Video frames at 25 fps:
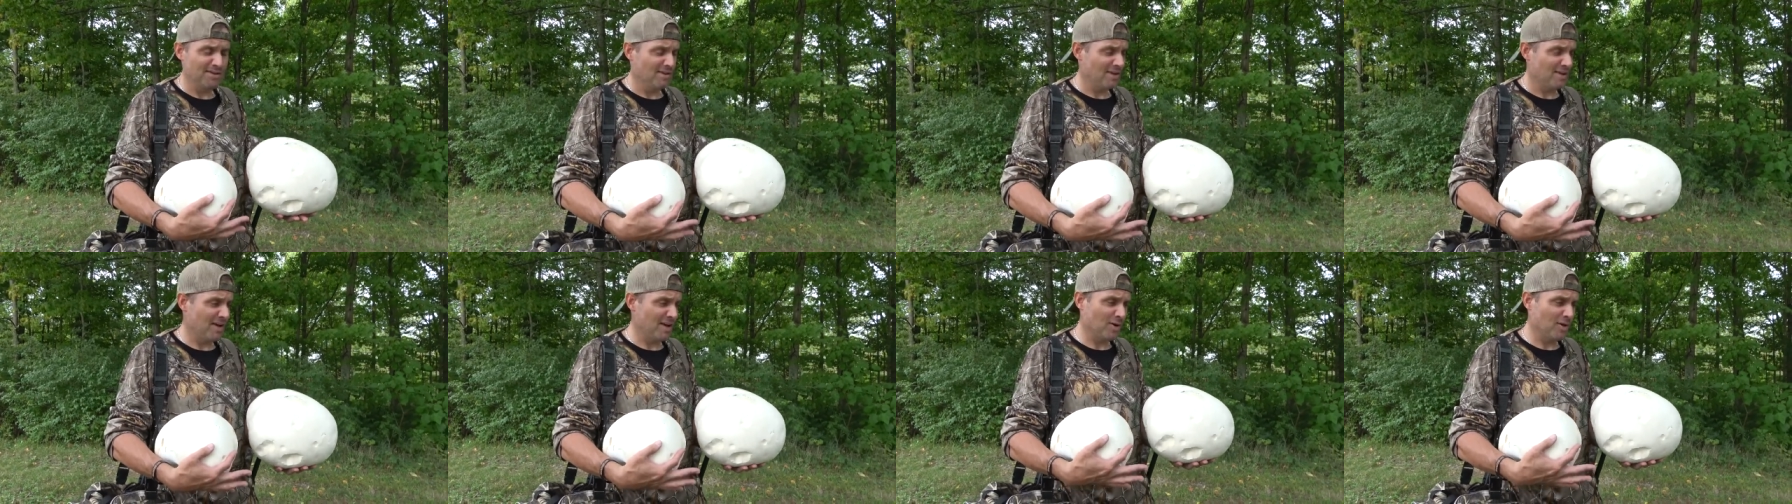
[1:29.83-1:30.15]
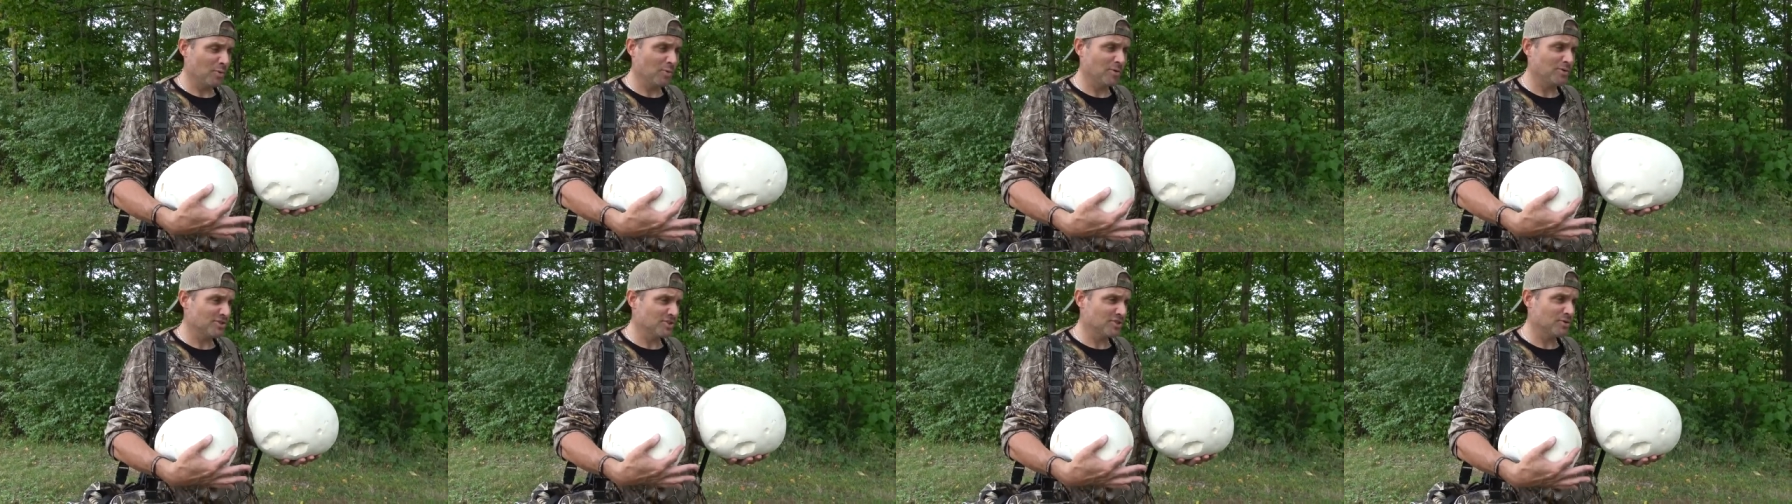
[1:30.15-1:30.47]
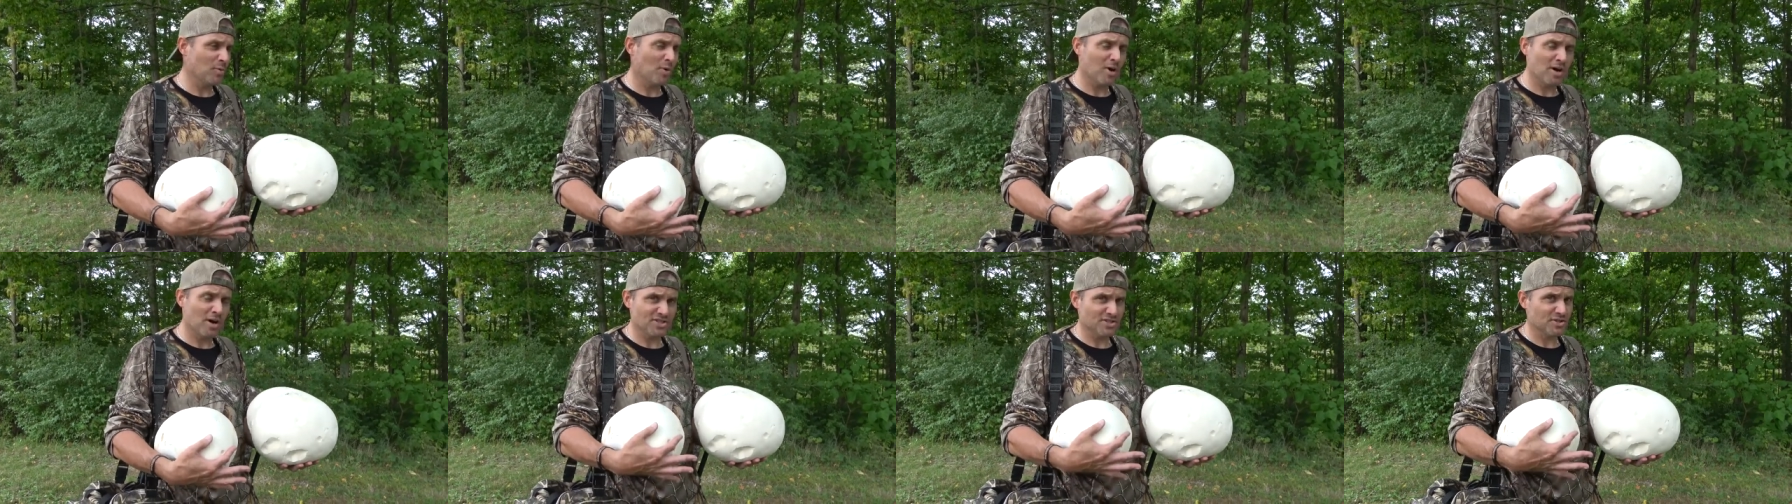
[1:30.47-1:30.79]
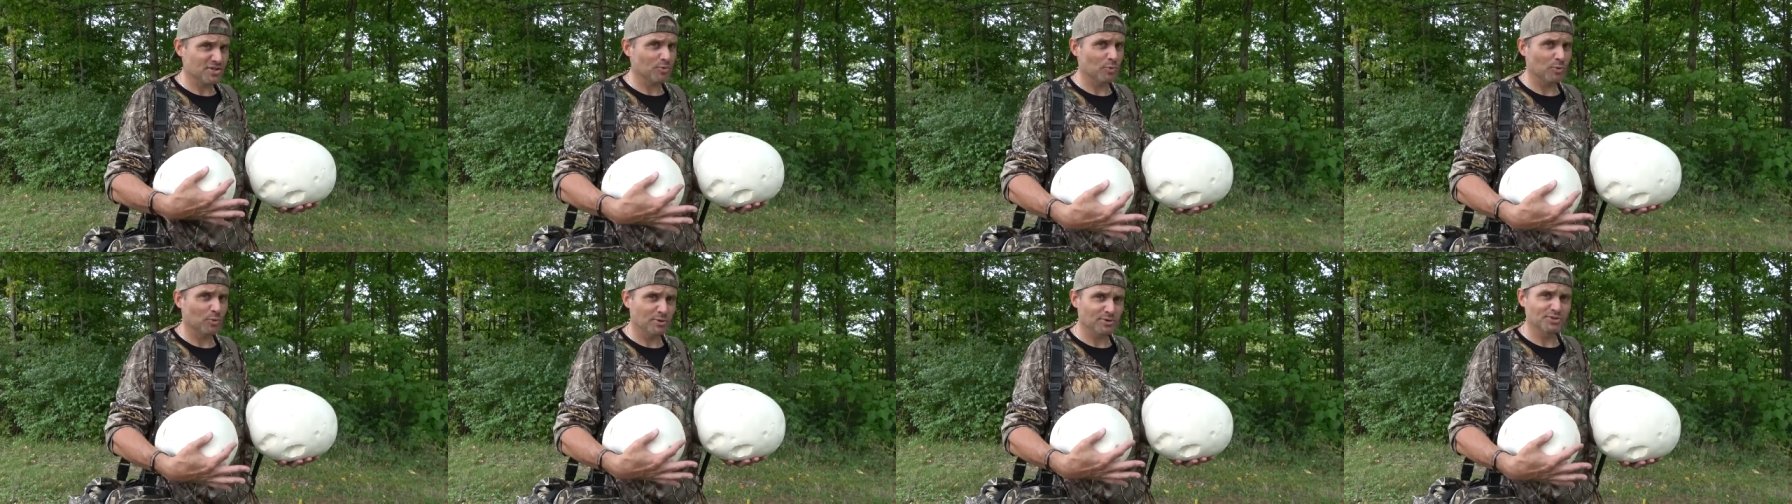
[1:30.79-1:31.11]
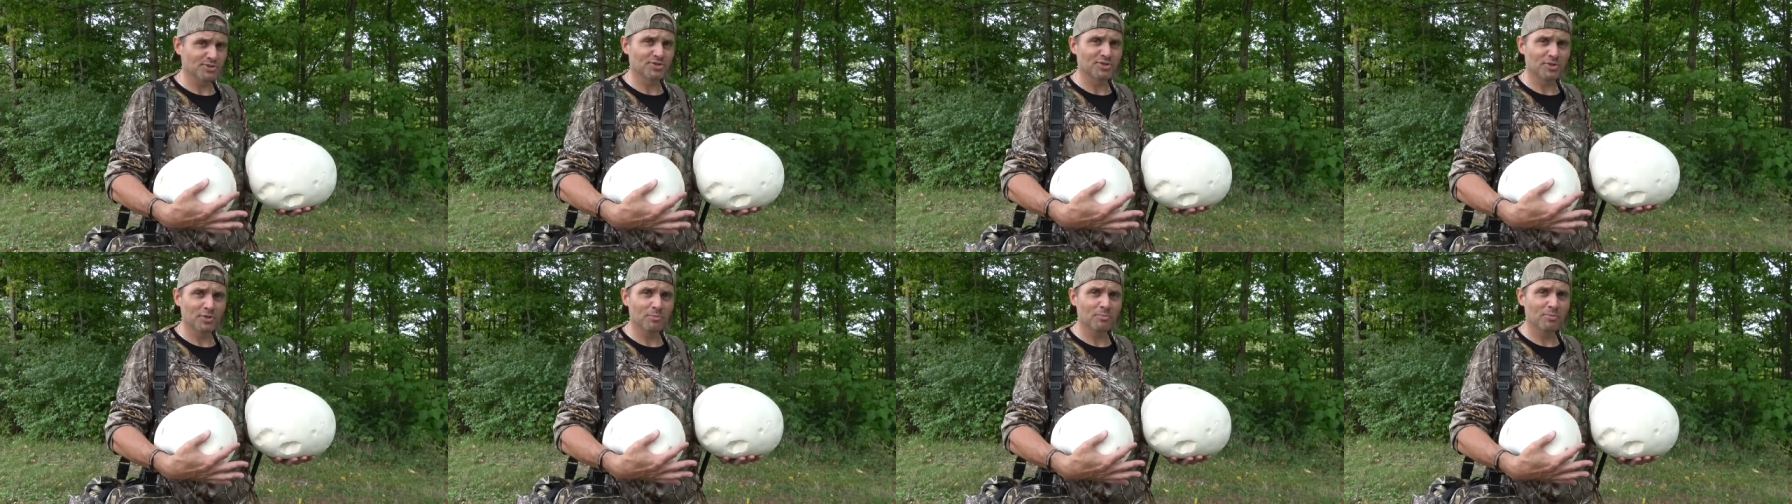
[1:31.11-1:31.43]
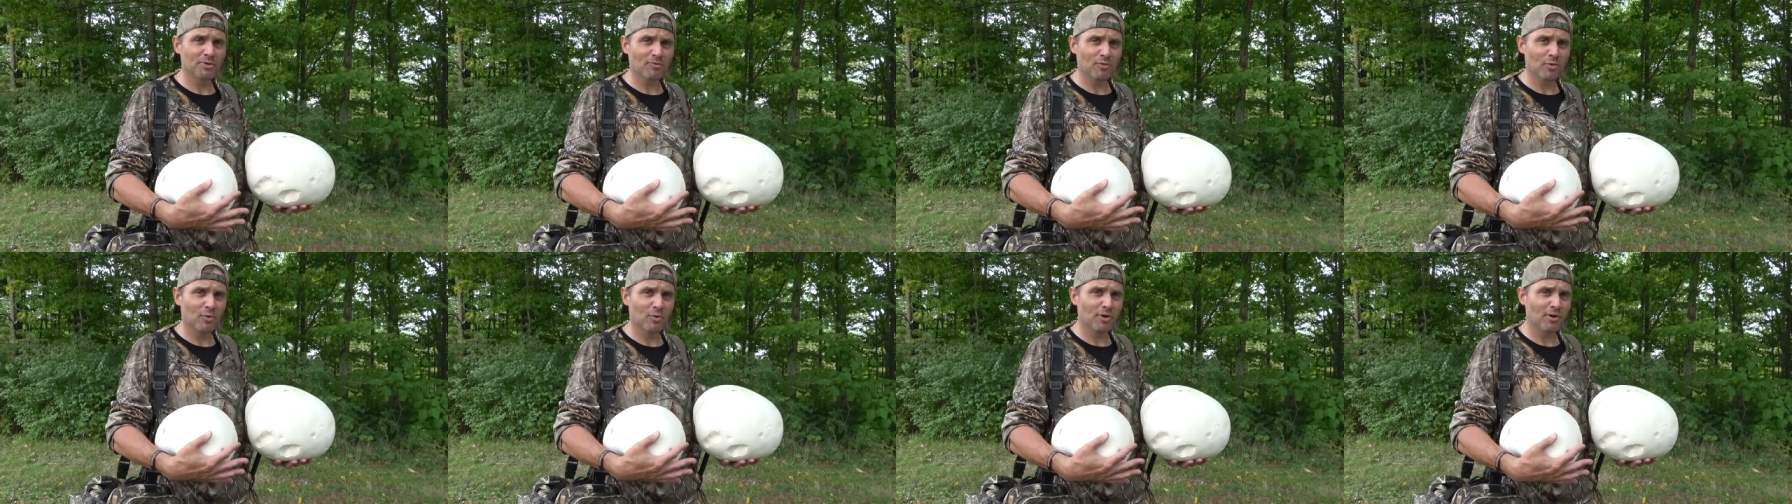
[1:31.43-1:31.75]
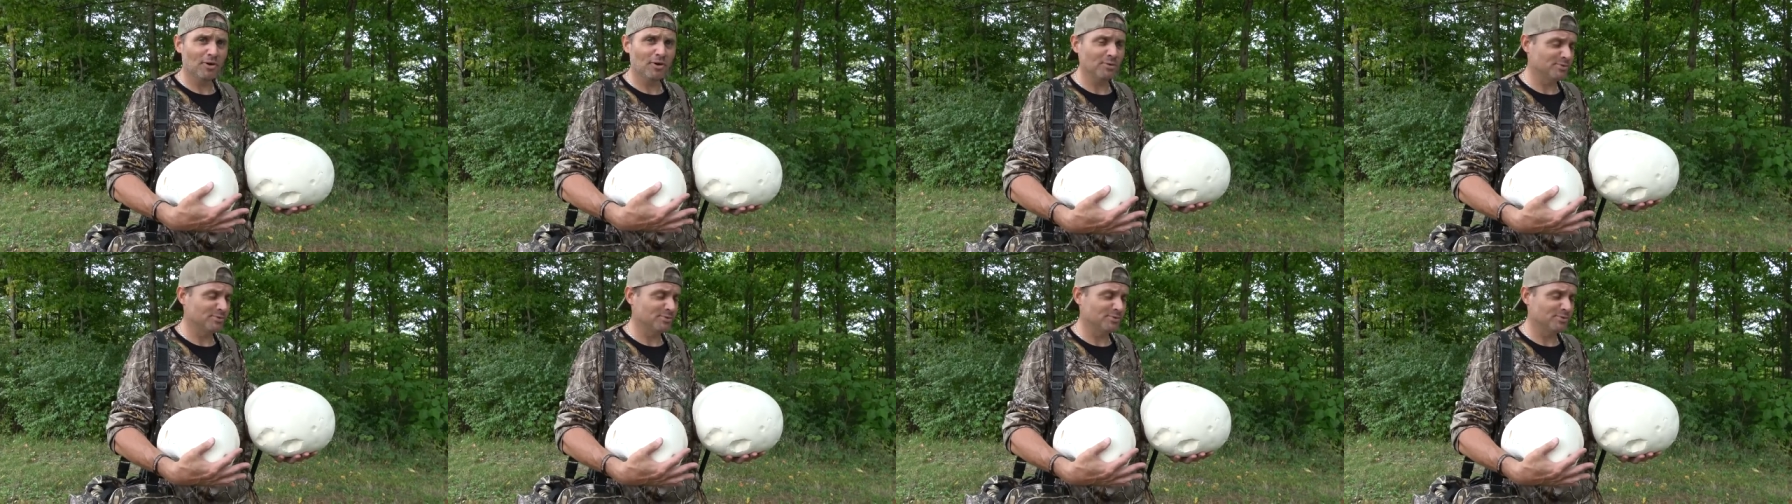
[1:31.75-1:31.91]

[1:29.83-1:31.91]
acorn squash squirrel soup before.